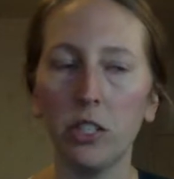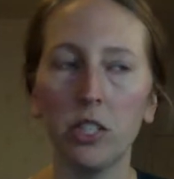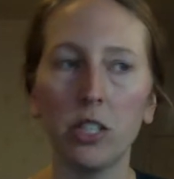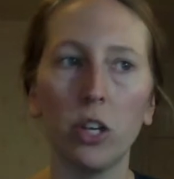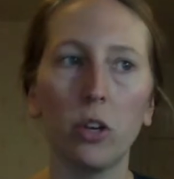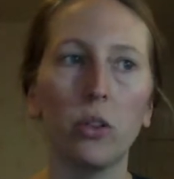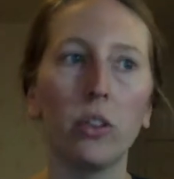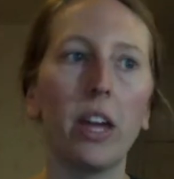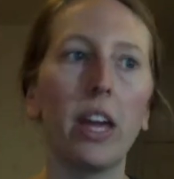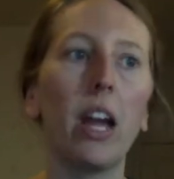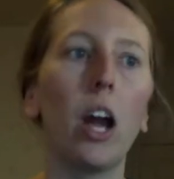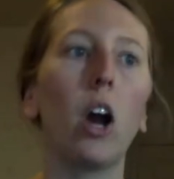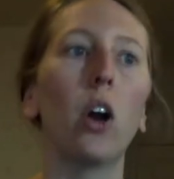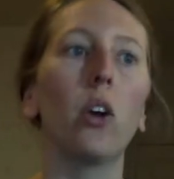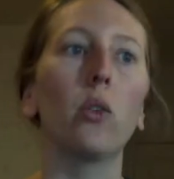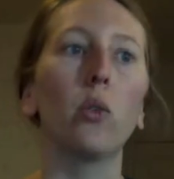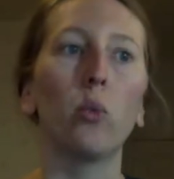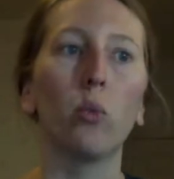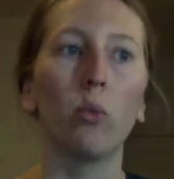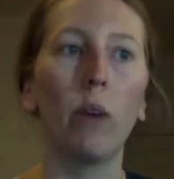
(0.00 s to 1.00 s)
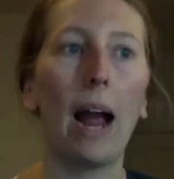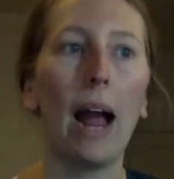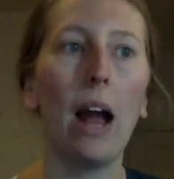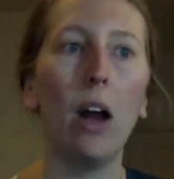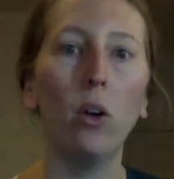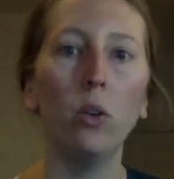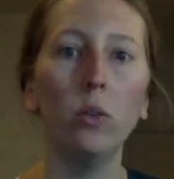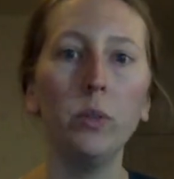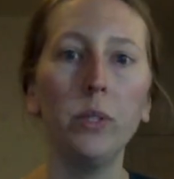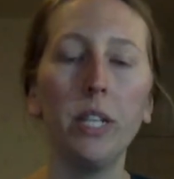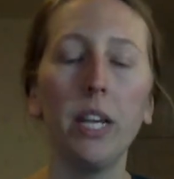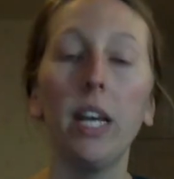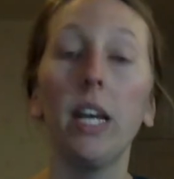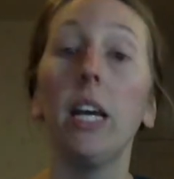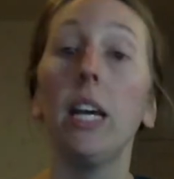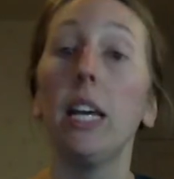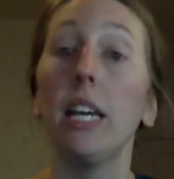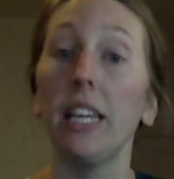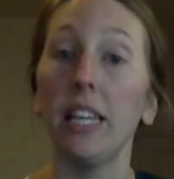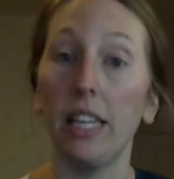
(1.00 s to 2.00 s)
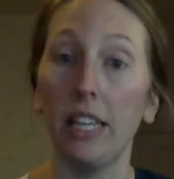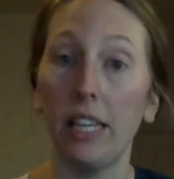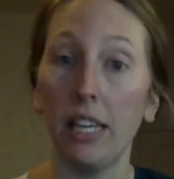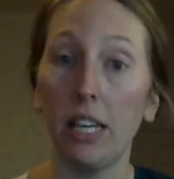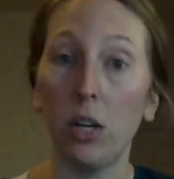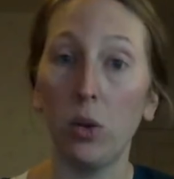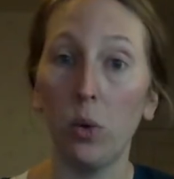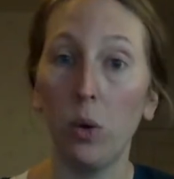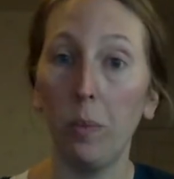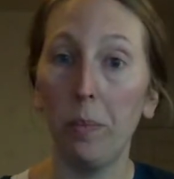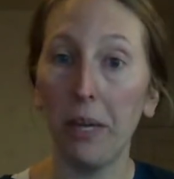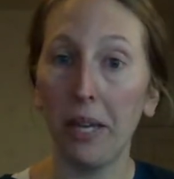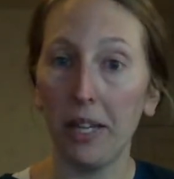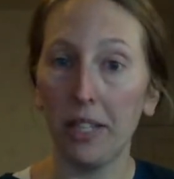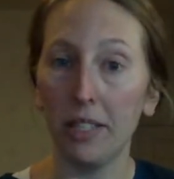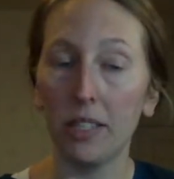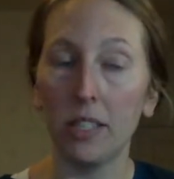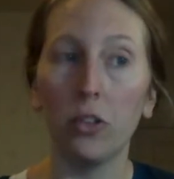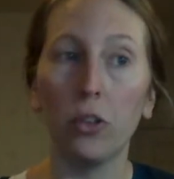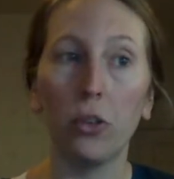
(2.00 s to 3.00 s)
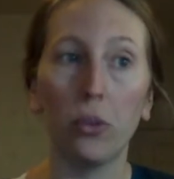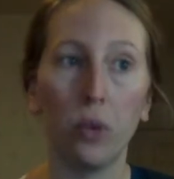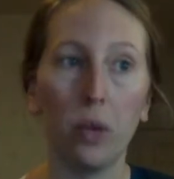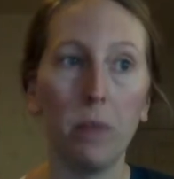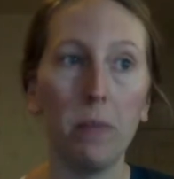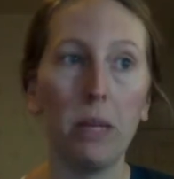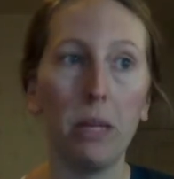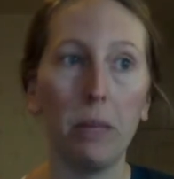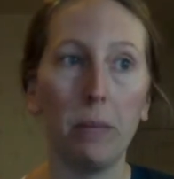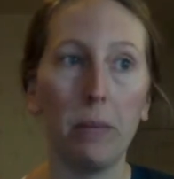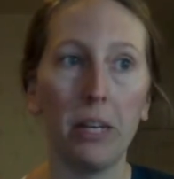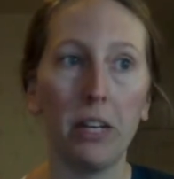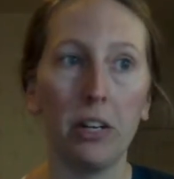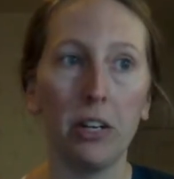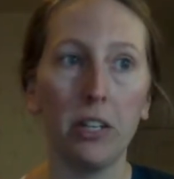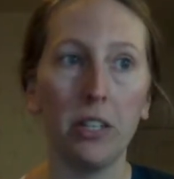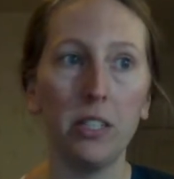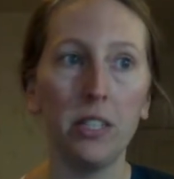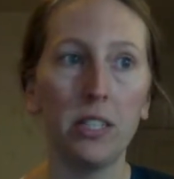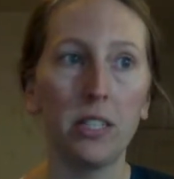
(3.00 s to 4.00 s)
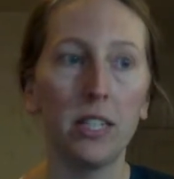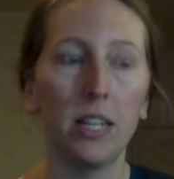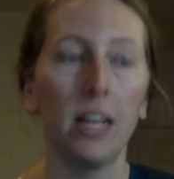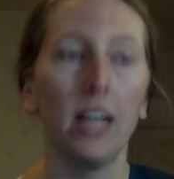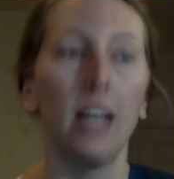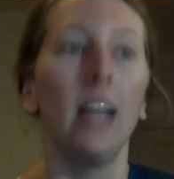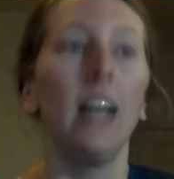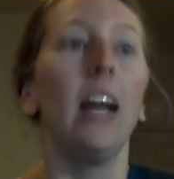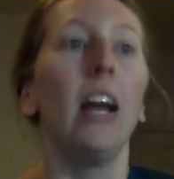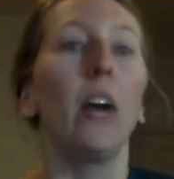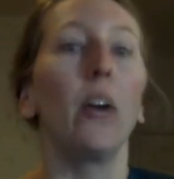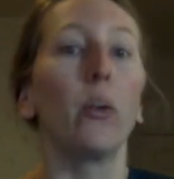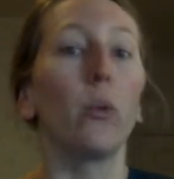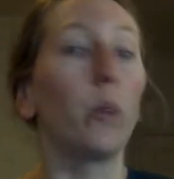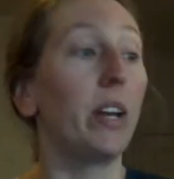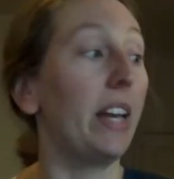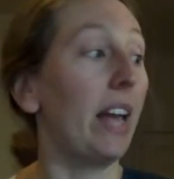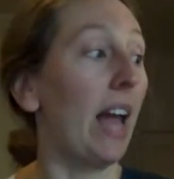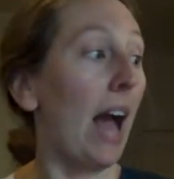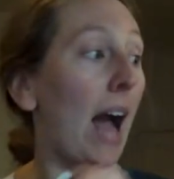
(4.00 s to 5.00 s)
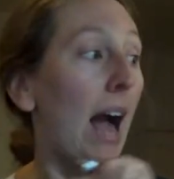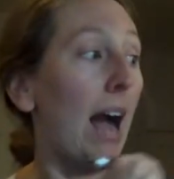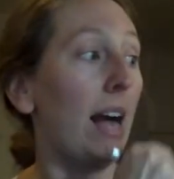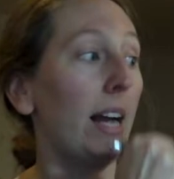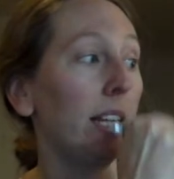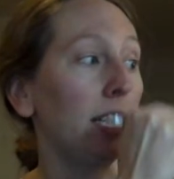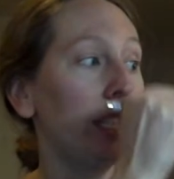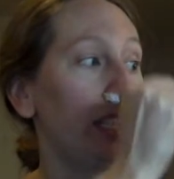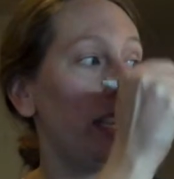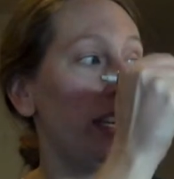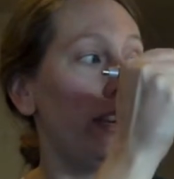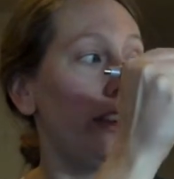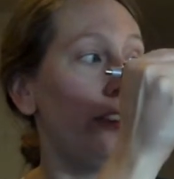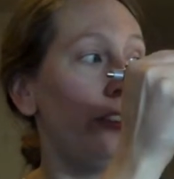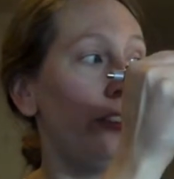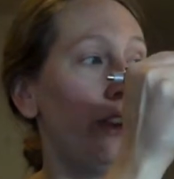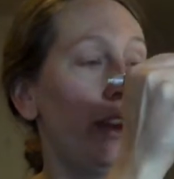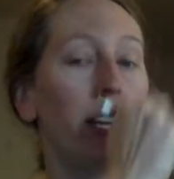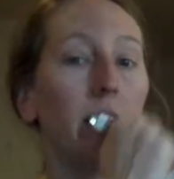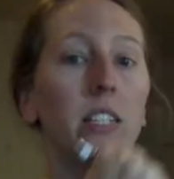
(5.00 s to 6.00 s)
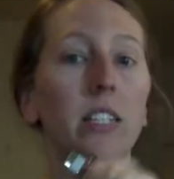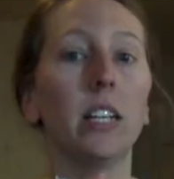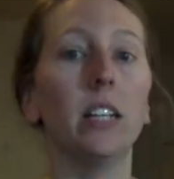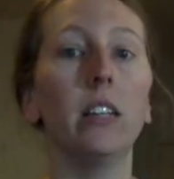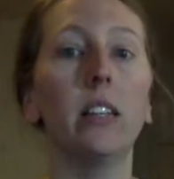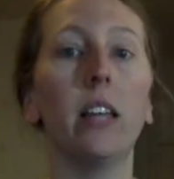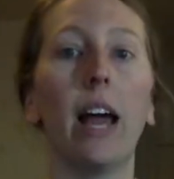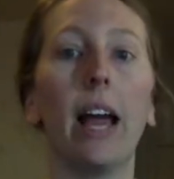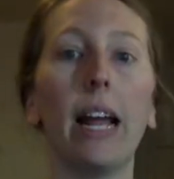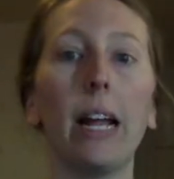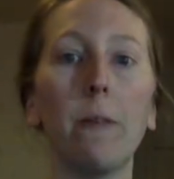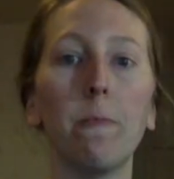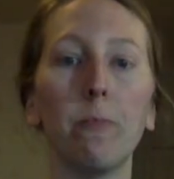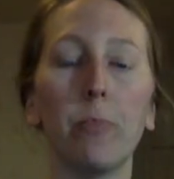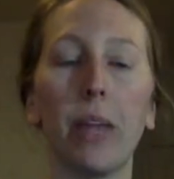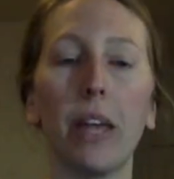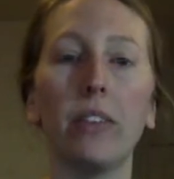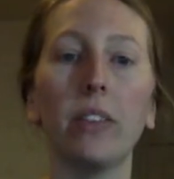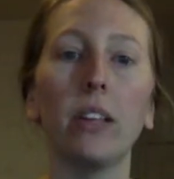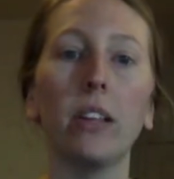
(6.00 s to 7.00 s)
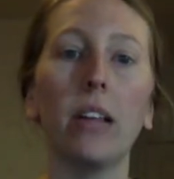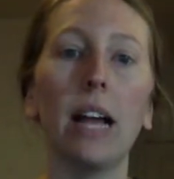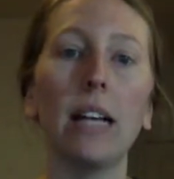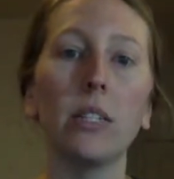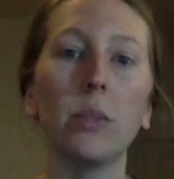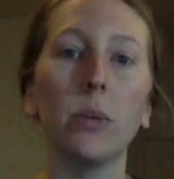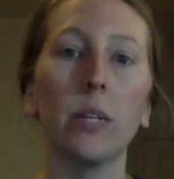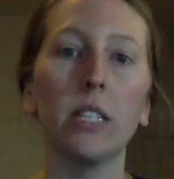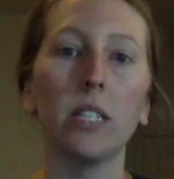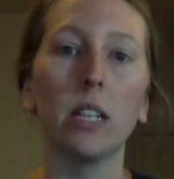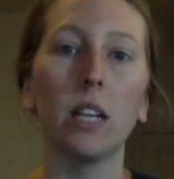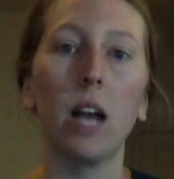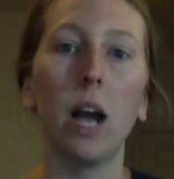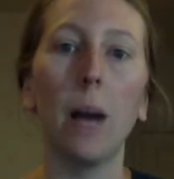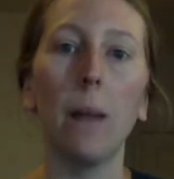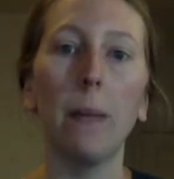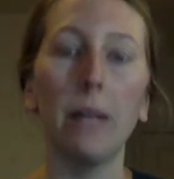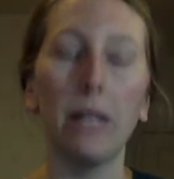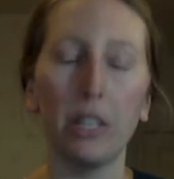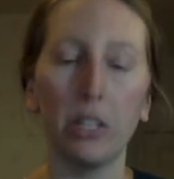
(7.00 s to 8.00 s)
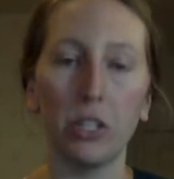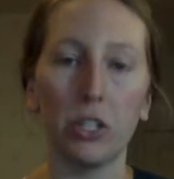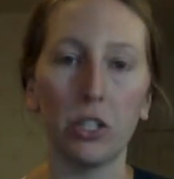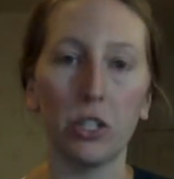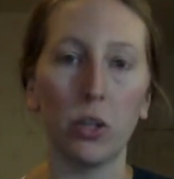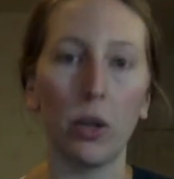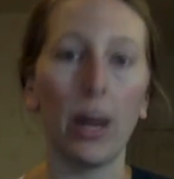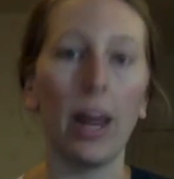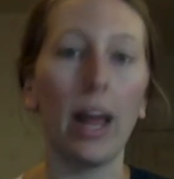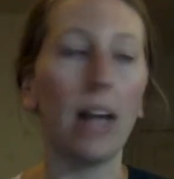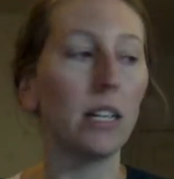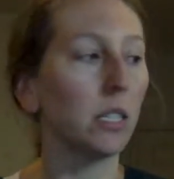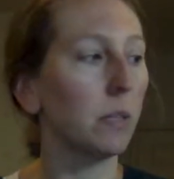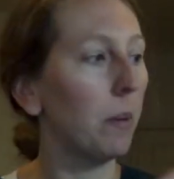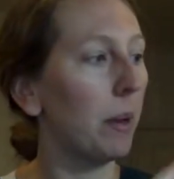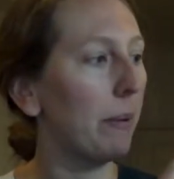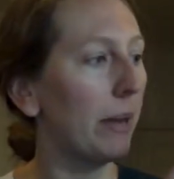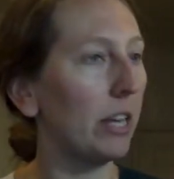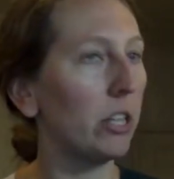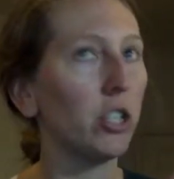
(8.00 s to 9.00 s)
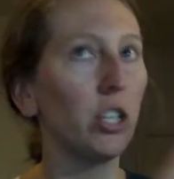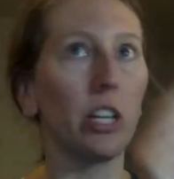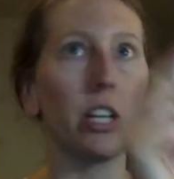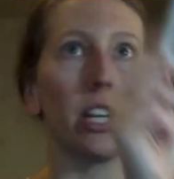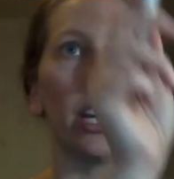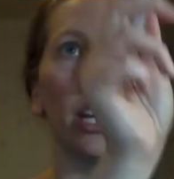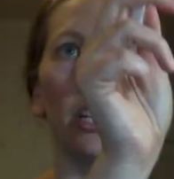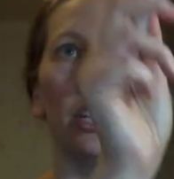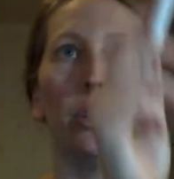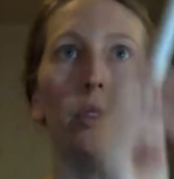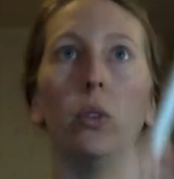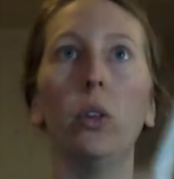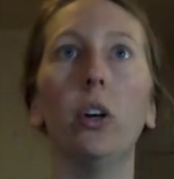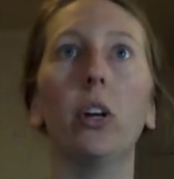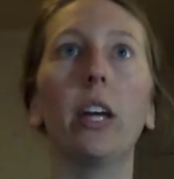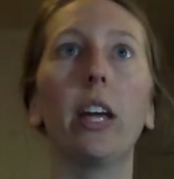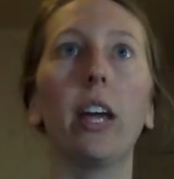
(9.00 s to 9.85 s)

So they are round, equal because they're 3 millimeters. Reactive to light, and the last one is accommodation. So I ask my patient, can you look